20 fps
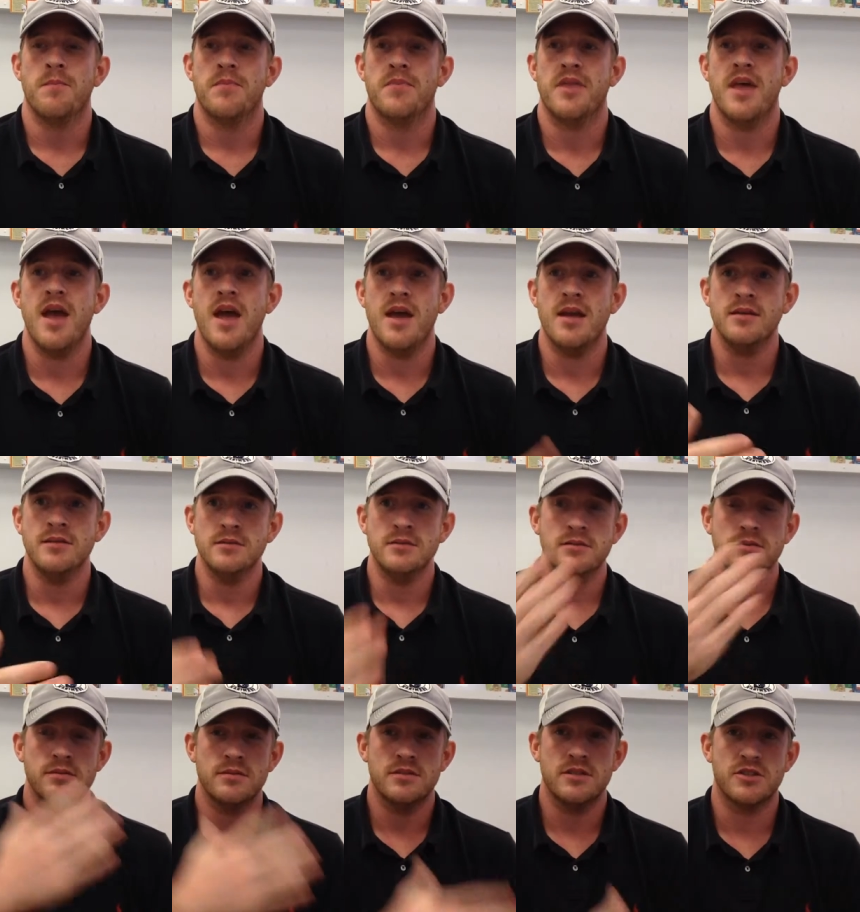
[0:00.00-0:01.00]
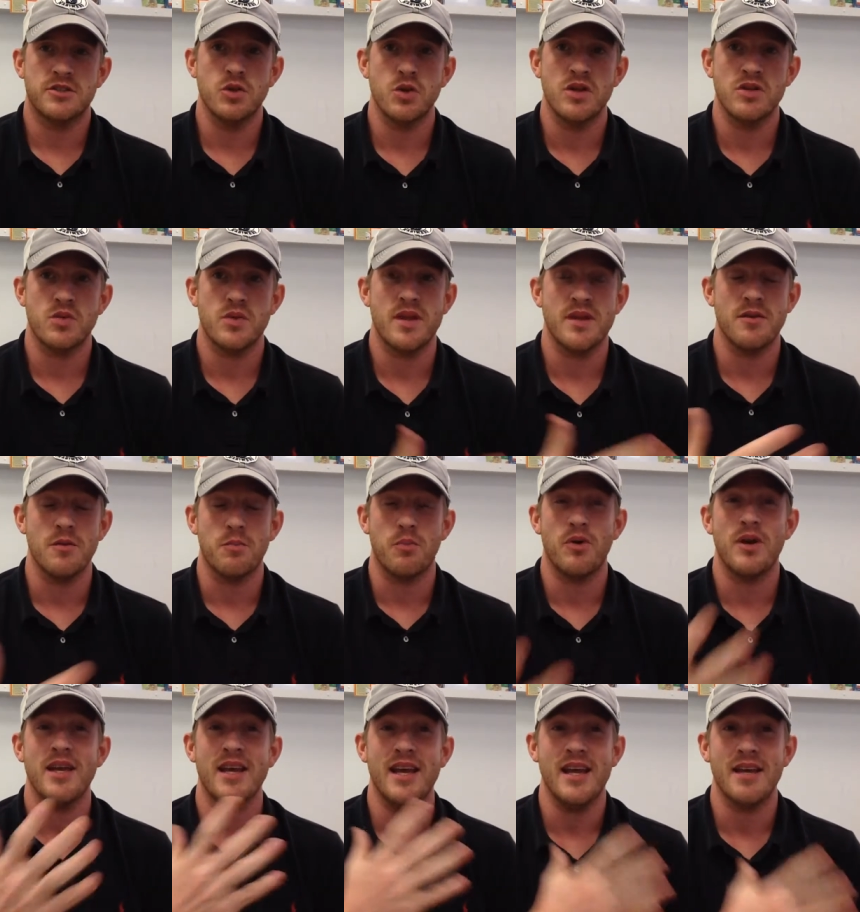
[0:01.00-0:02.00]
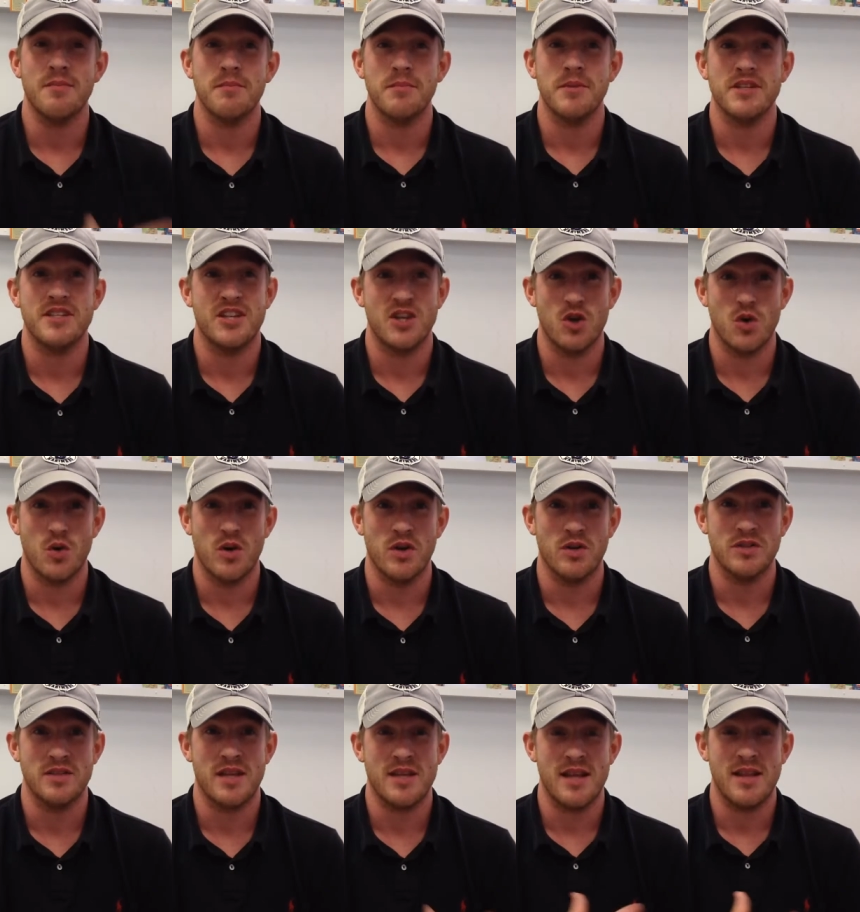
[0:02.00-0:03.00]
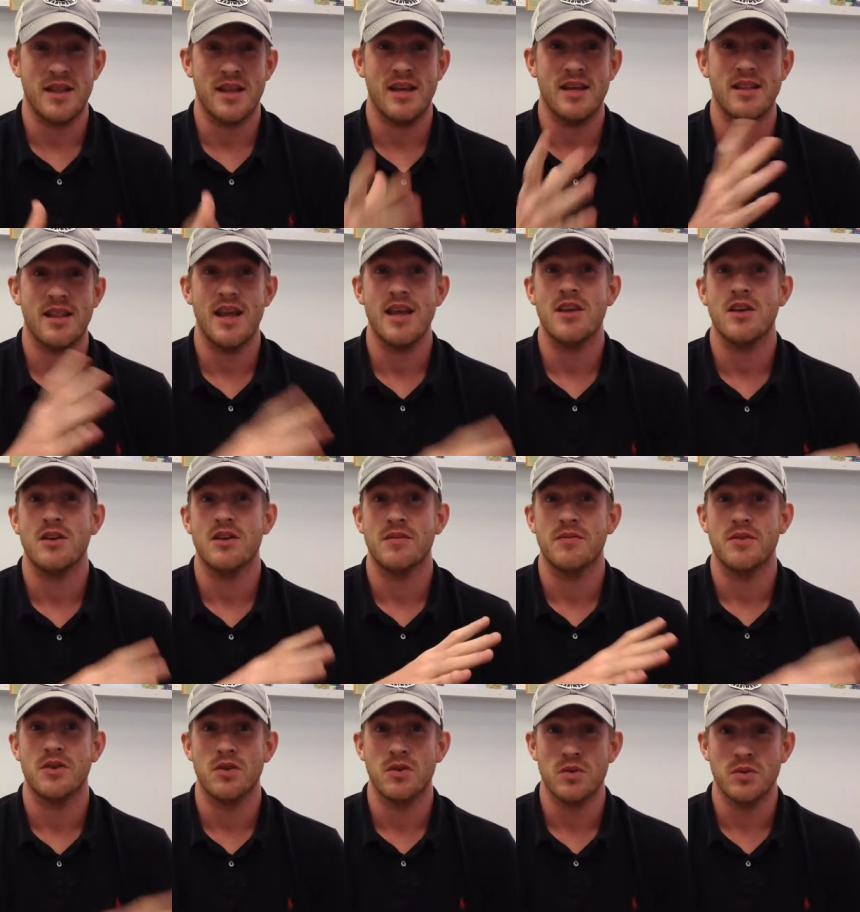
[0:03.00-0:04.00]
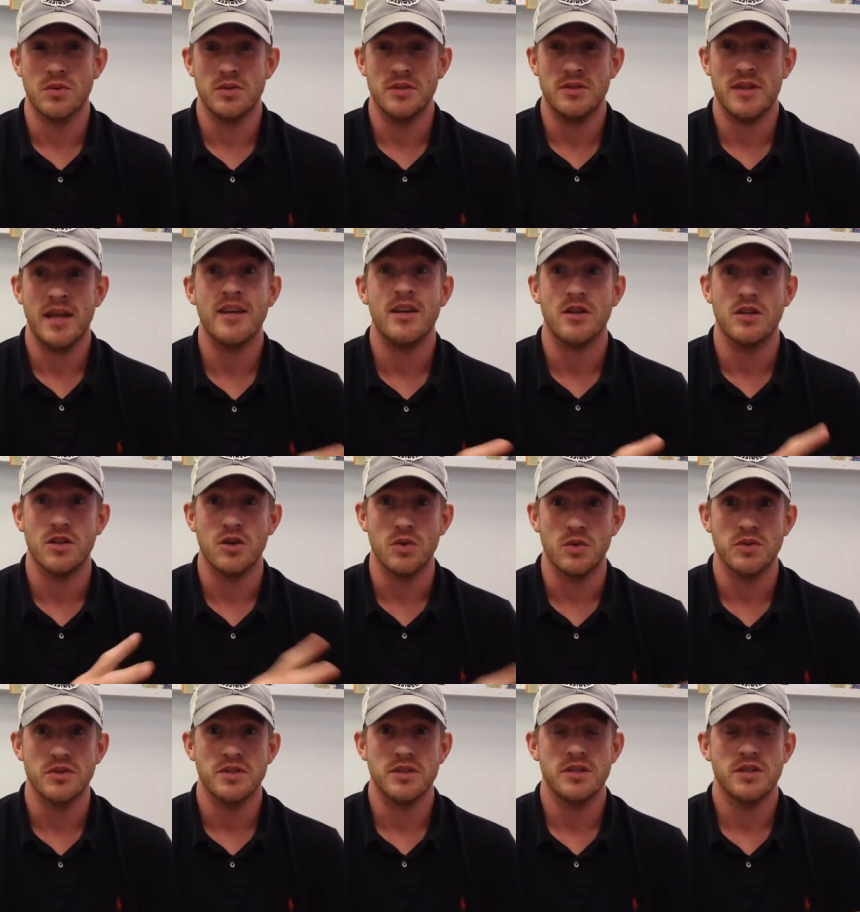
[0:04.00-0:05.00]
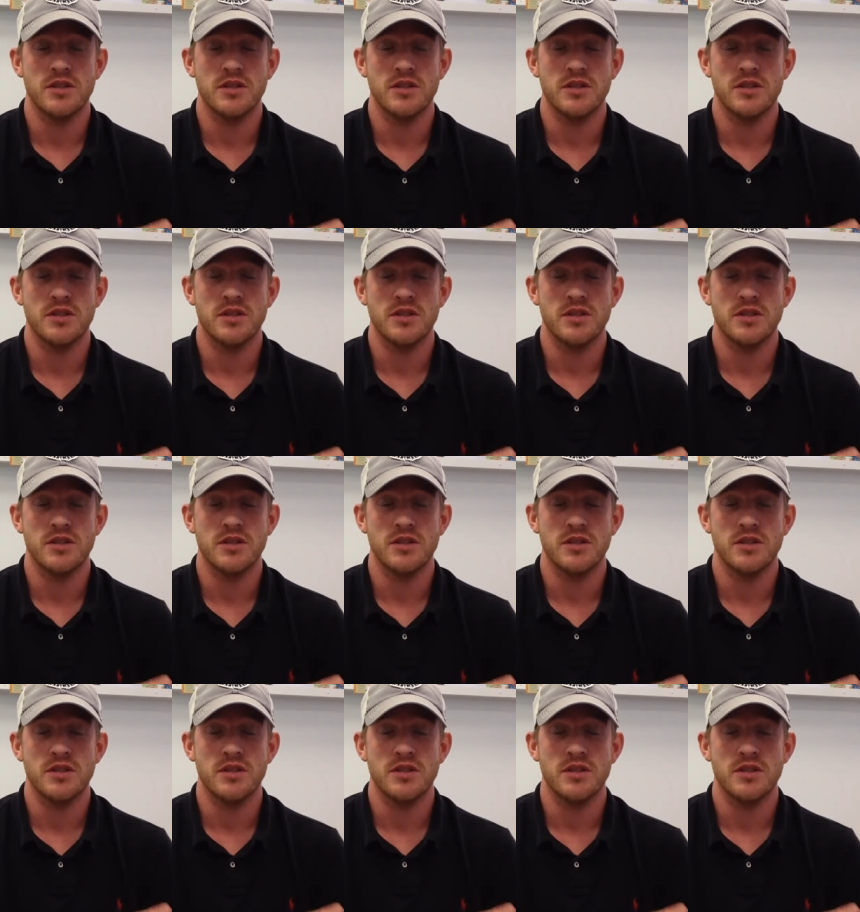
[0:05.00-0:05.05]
Then the students were then to bring in materials that they think they could use